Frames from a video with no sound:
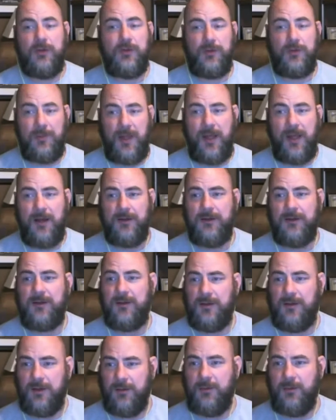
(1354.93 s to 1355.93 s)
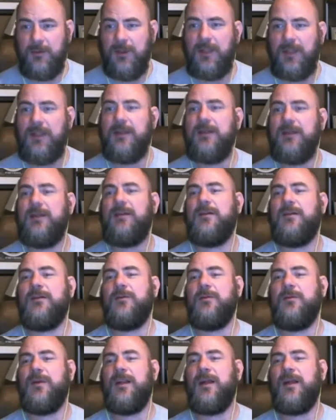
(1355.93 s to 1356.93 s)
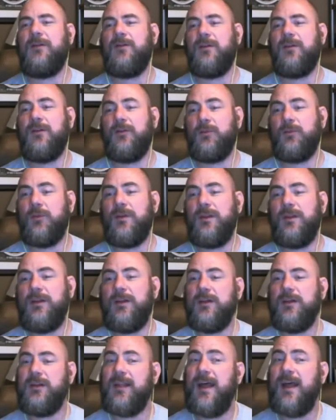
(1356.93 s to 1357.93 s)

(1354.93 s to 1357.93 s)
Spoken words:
a pound a week or whatever is really good.